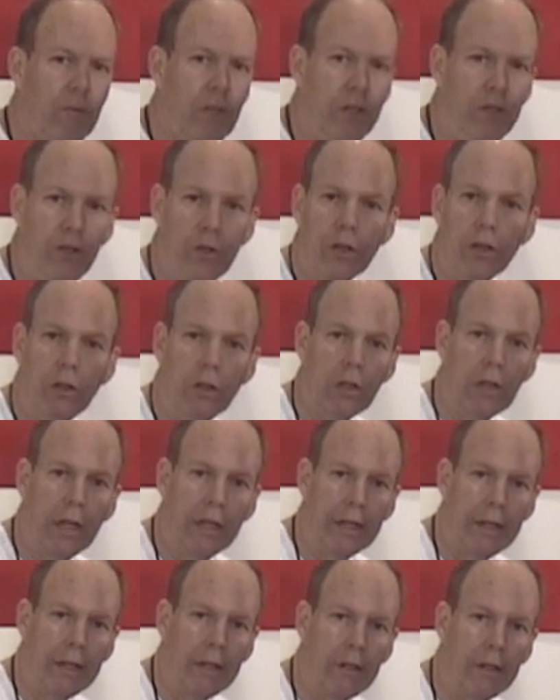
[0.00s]
You can look
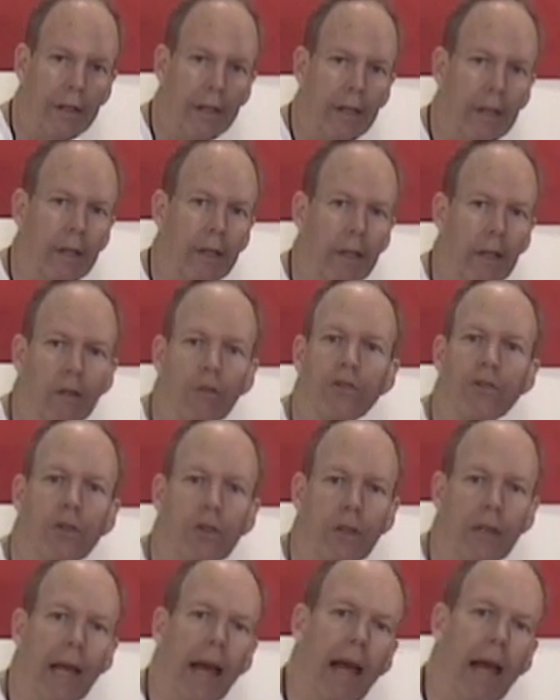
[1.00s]
on the internet and it'll
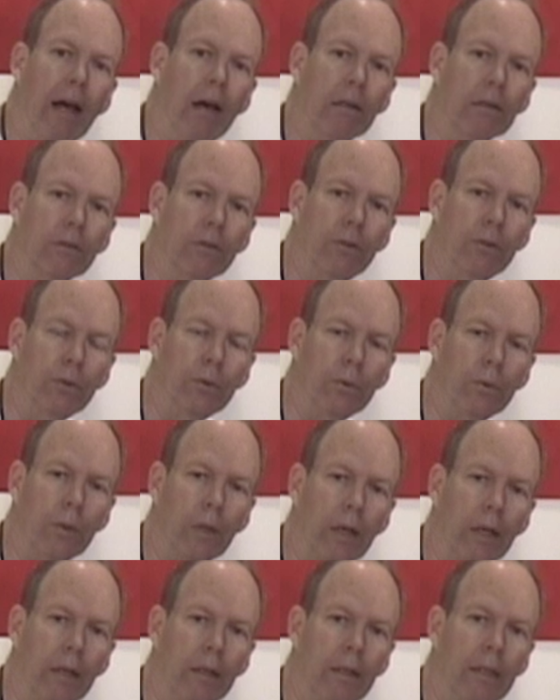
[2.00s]
show you how
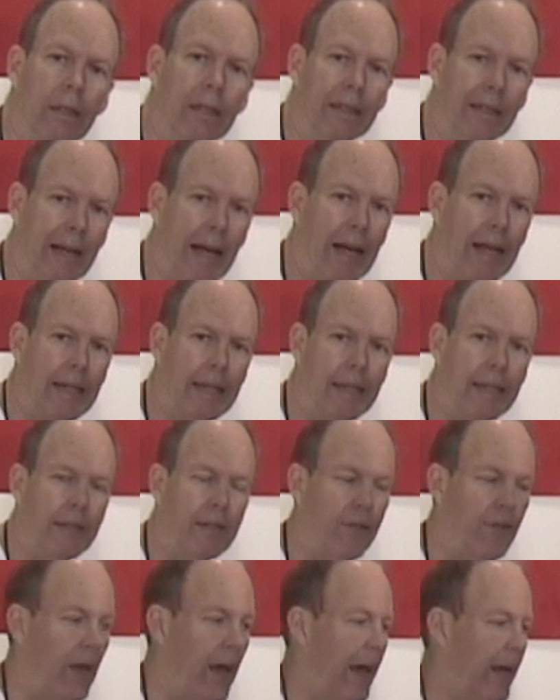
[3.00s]
to tie
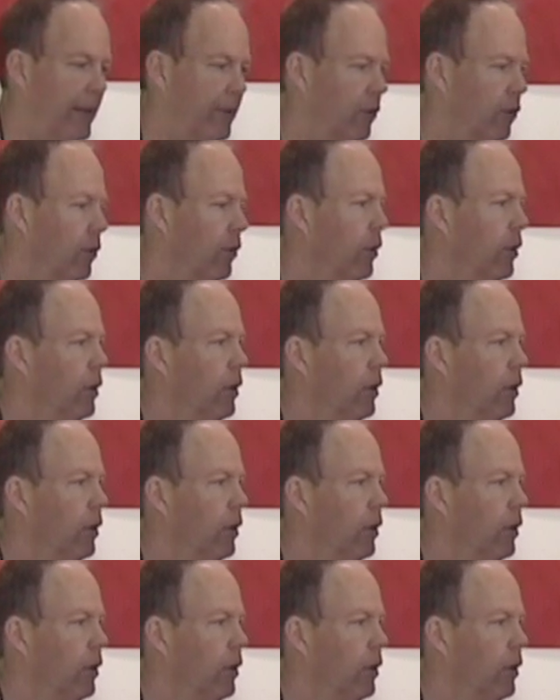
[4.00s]
these knots.